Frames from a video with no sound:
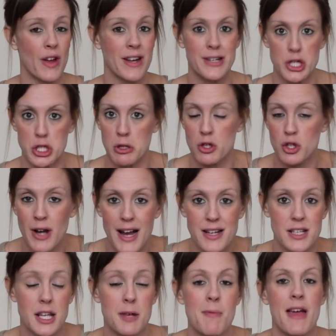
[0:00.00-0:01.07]
additional tracks
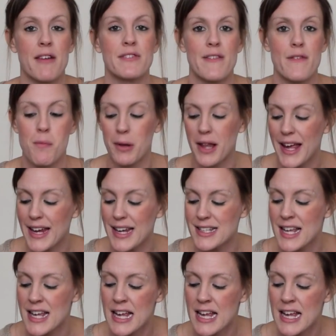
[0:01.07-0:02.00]
that you may have never played.